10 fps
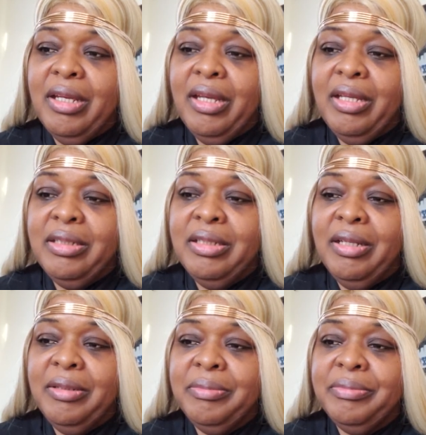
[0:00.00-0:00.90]
And
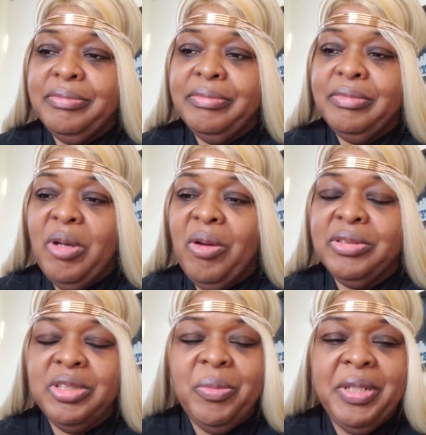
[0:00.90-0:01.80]

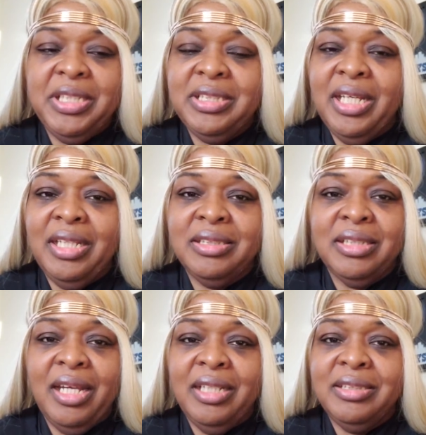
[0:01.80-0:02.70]
so many
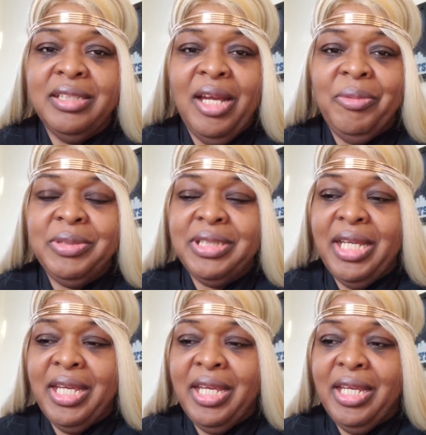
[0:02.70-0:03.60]
tests I was
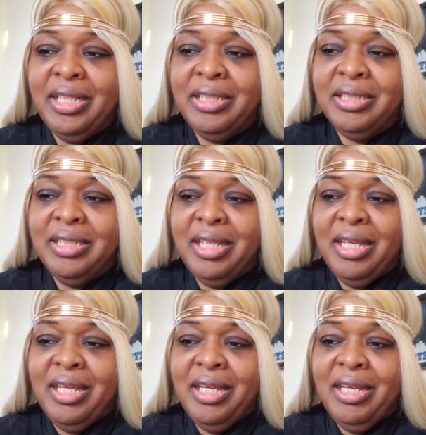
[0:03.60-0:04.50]
taking,
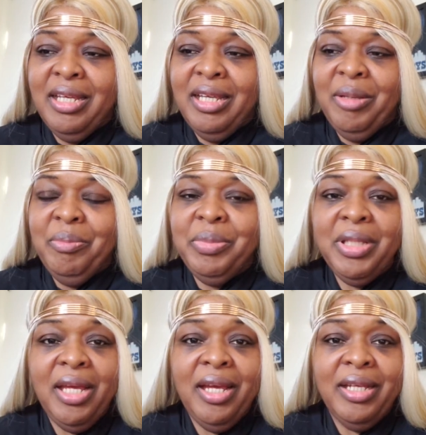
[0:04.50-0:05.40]
and
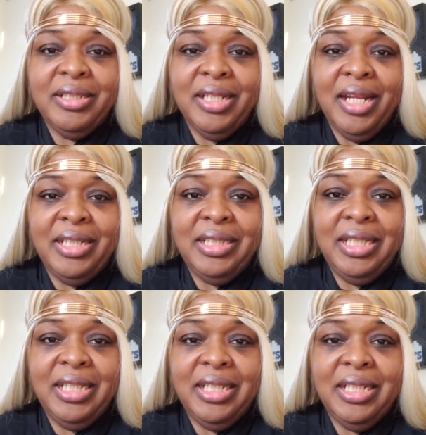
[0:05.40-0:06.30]
blood that I
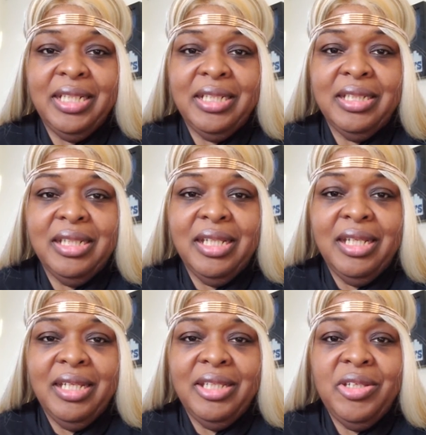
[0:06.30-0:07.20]
needed. And
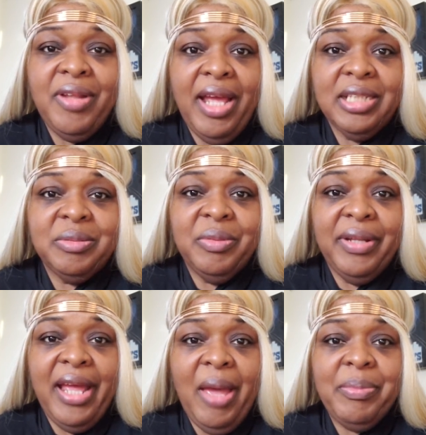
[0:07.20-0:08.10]
you'd ask me
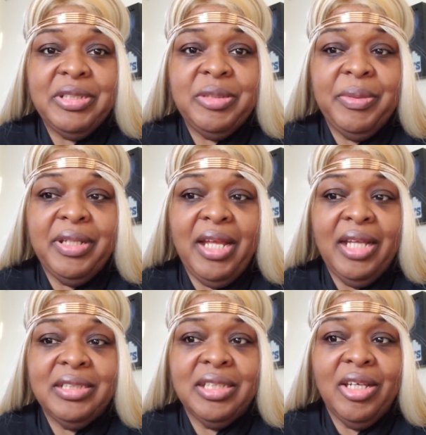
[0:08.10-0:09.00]
what happened to me, and
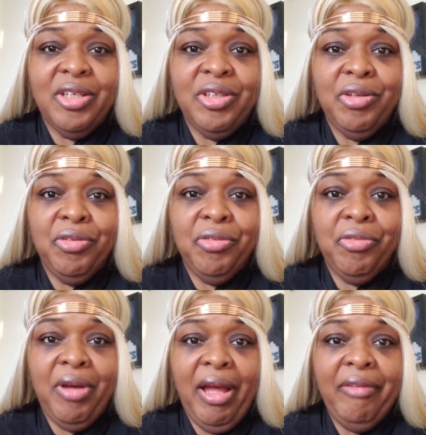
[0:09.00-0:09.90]
I'd tell
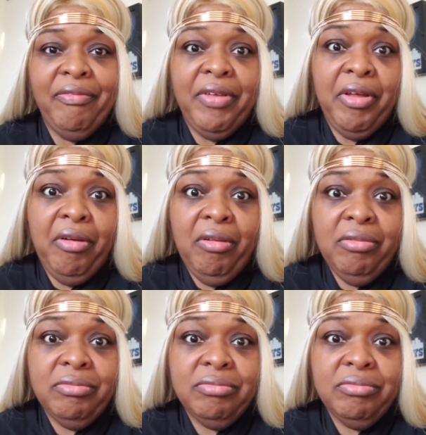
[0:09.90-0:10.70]
you I fell.